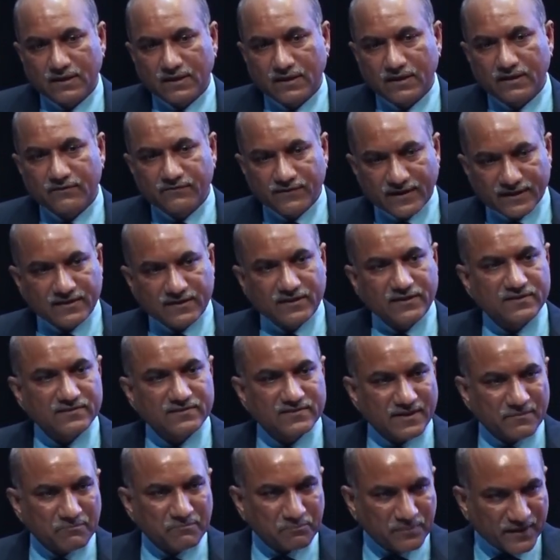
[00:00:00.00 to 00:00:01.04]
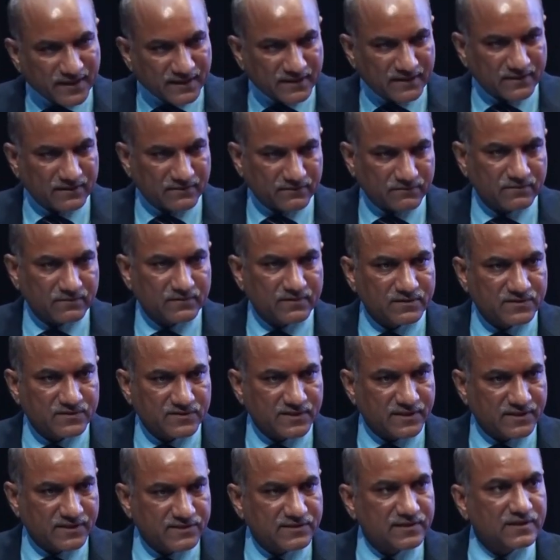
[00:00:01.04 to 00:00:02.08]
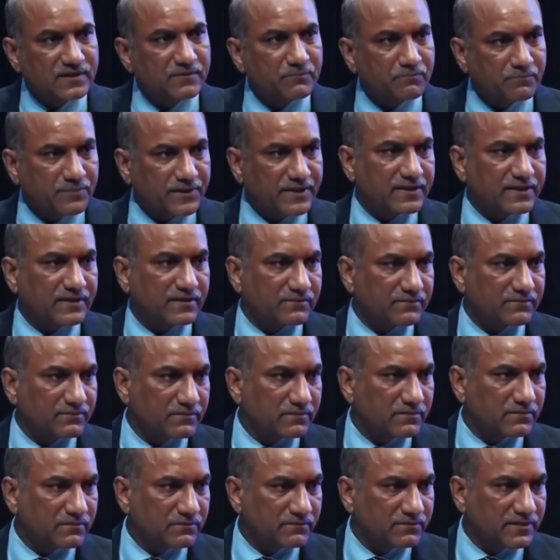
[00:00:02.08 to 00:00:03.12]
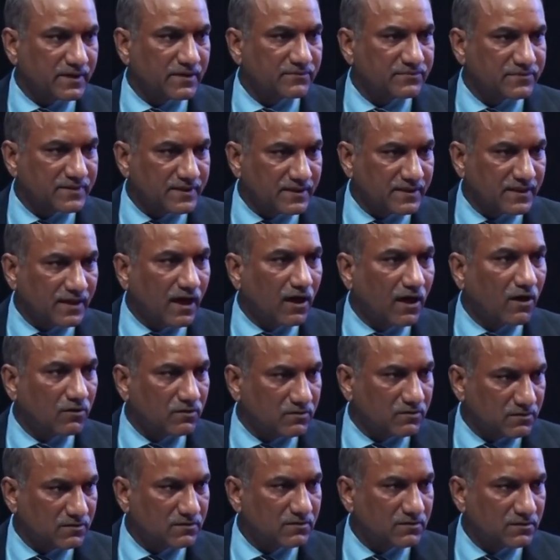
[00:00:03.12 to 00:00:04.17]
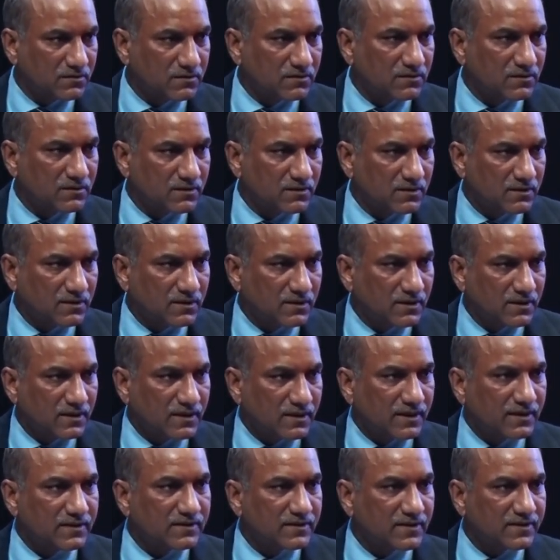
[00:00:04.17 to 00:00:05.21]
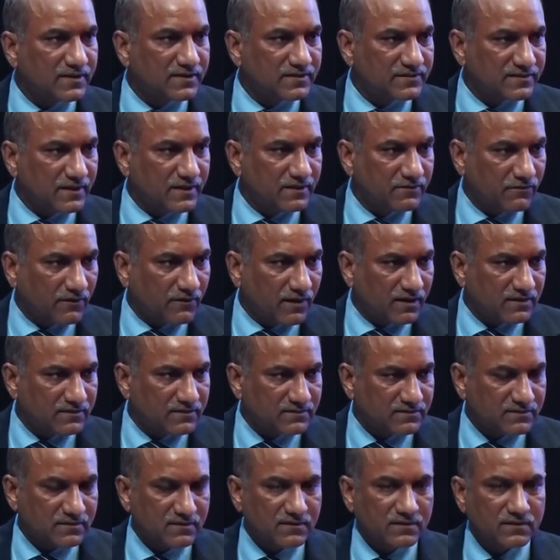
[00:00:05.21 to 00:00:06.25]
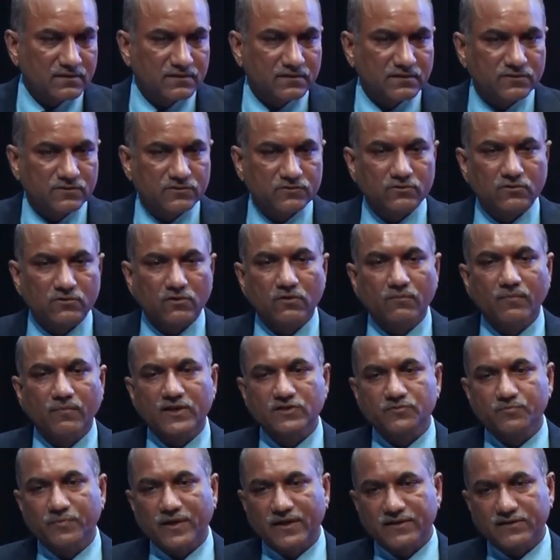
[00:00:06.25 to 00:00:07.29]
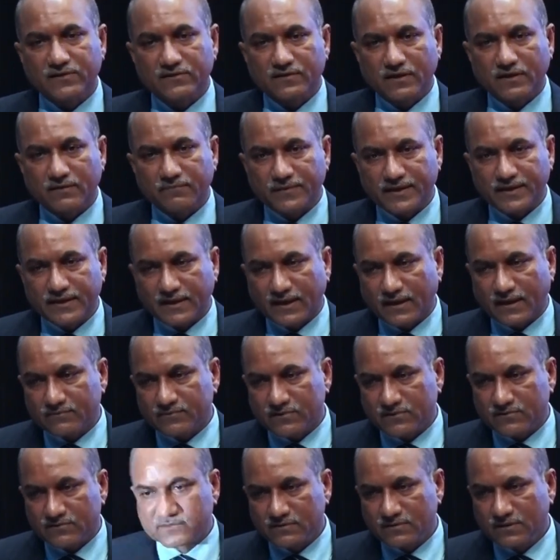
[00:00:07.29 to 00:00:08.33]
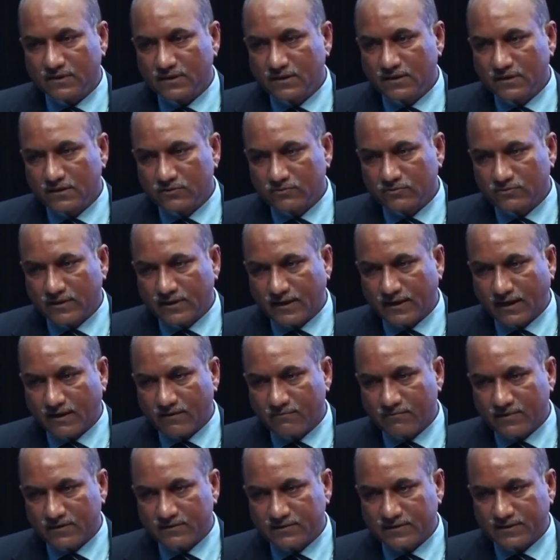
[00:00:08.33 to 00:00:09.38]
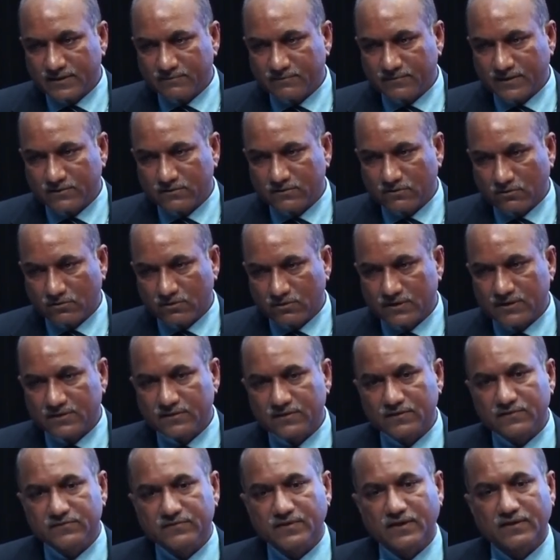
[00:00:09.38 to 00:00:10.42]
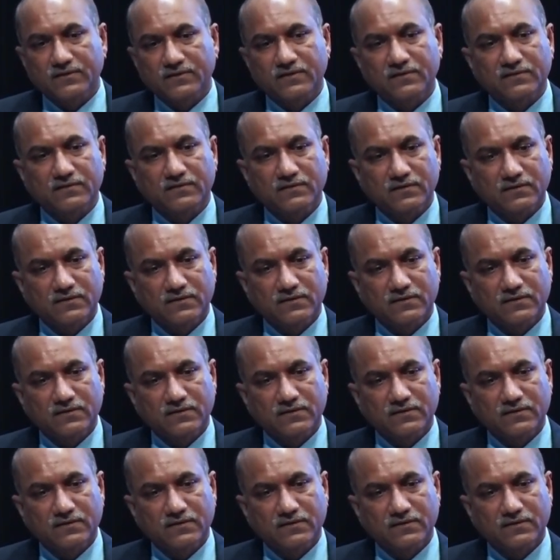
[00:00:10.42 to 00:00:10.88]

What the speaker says: In fact, it is an imperative, a strategic imperative. We have seen now in the recent wars. You know much better than me, I am just 2.5 month, 3 month old in this sector,